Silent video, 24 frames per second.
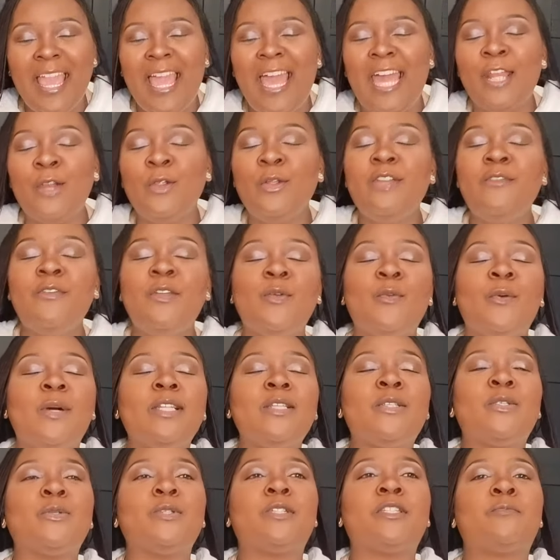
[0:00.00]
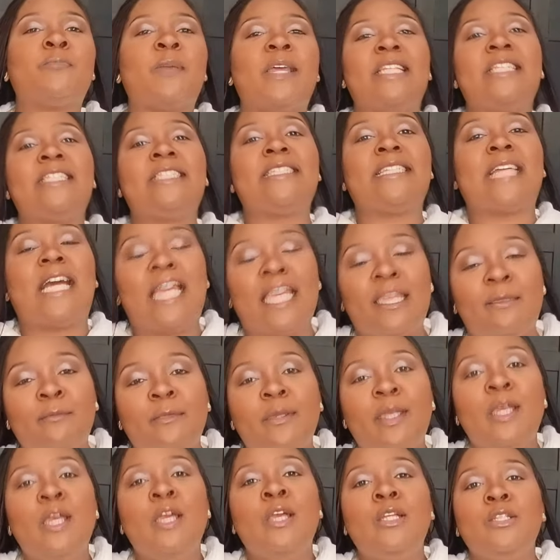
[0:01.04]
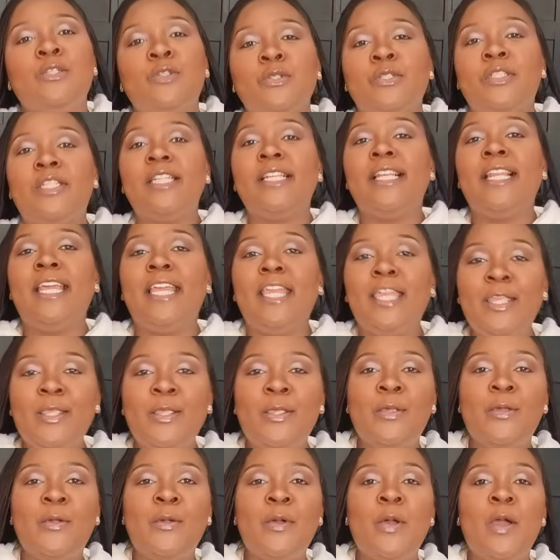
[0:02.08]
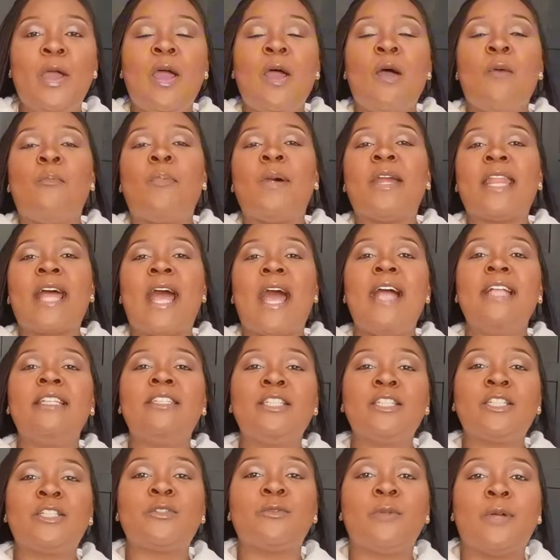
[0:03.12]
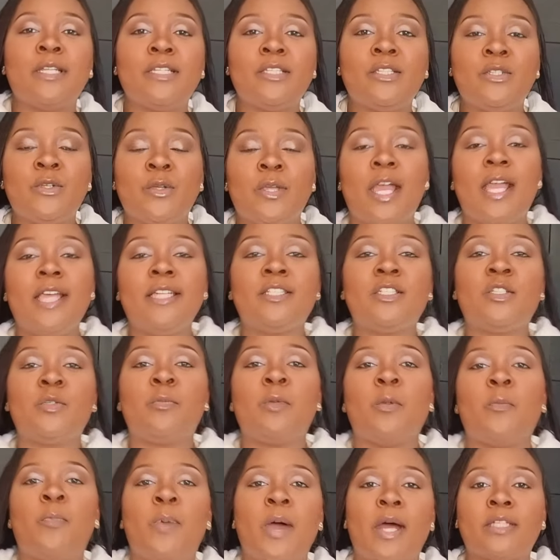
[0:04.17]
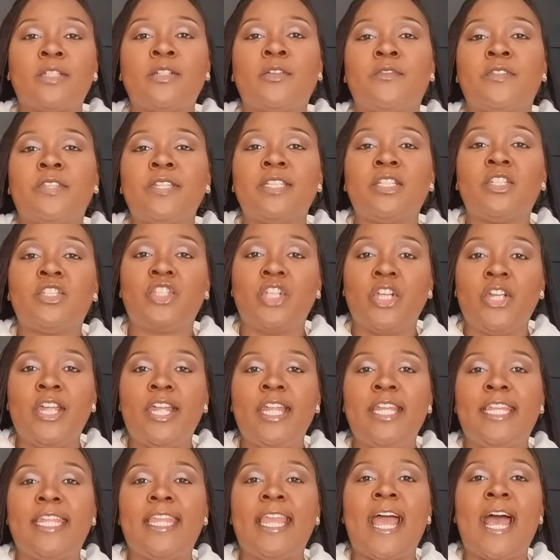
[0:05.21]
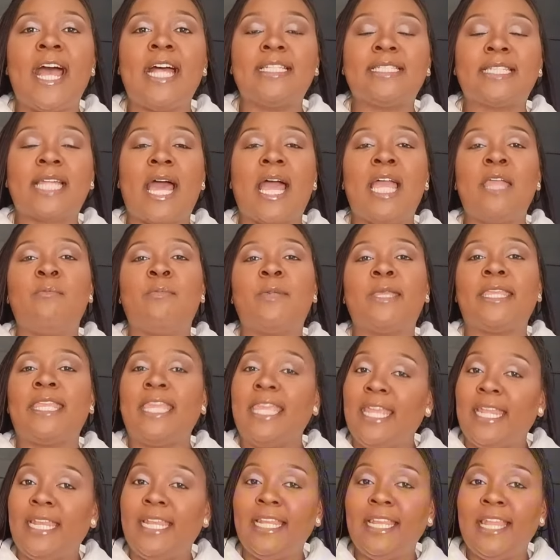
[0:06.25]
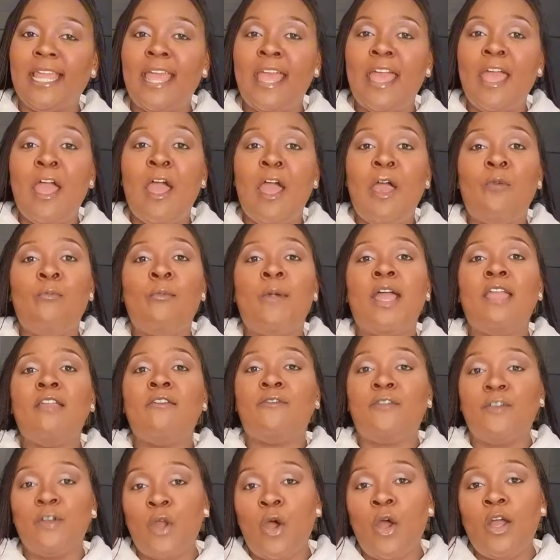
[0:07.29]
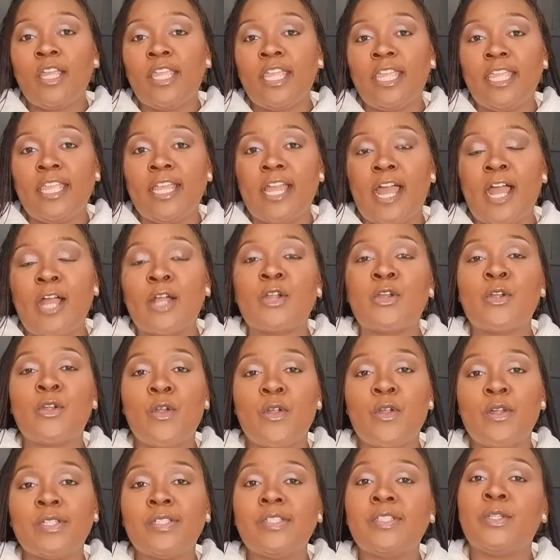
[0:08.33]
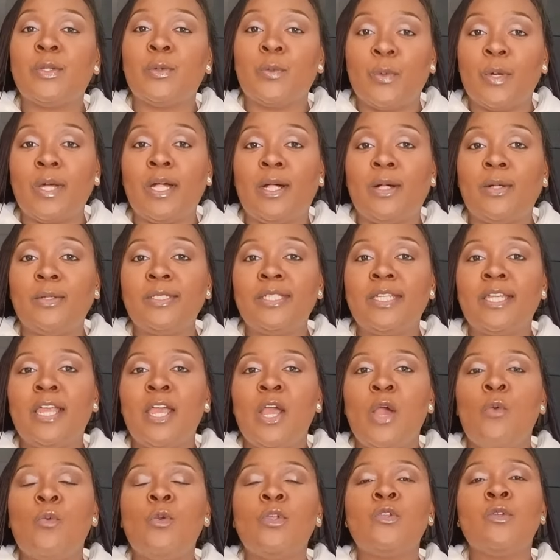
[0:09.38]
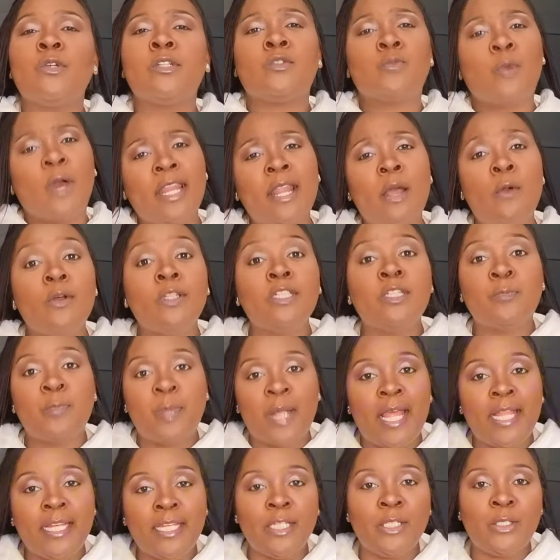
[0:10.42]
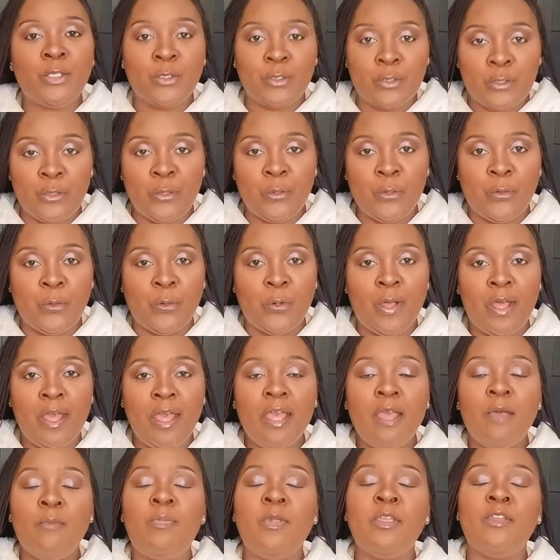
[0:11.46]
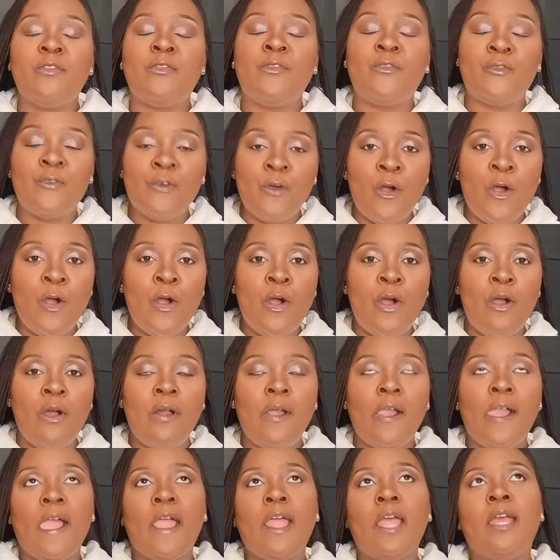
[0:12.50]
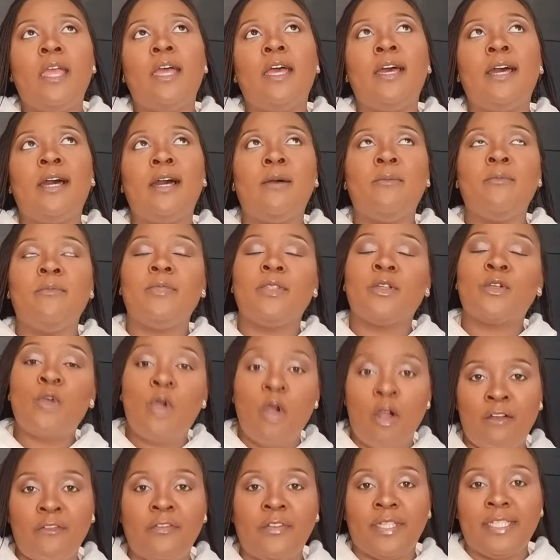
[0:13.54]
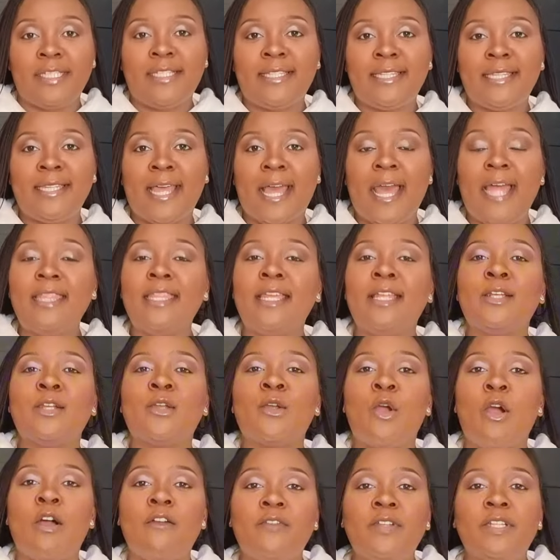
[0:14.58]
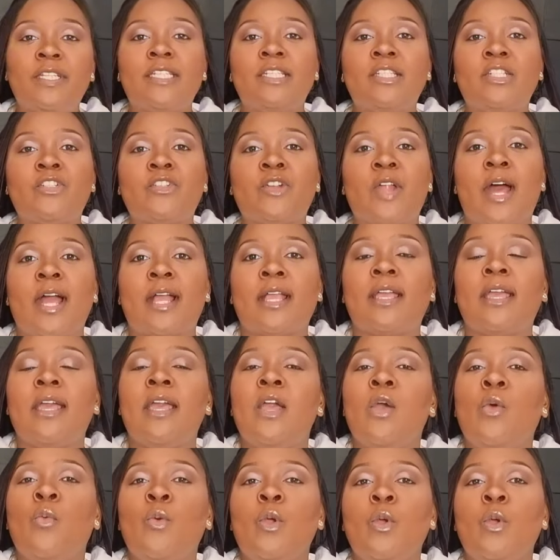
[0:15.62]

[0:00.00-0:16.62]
I don't even want to spend time to delay you, but I just want you guys to be part of this journey as I begin my vlogging across the world, which was what I was planning to do before COVID. And then COVID struck.